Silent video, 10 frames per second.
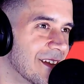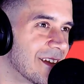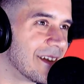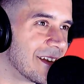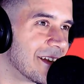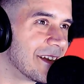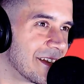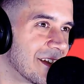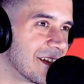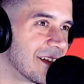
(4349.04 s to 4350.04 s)
what I've sent
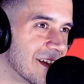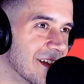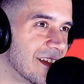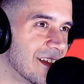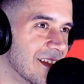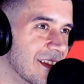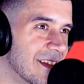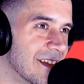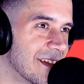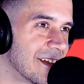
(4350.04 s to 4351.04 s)
to do now is to go,
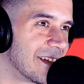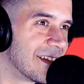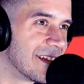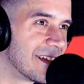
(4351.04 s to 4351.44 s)
Big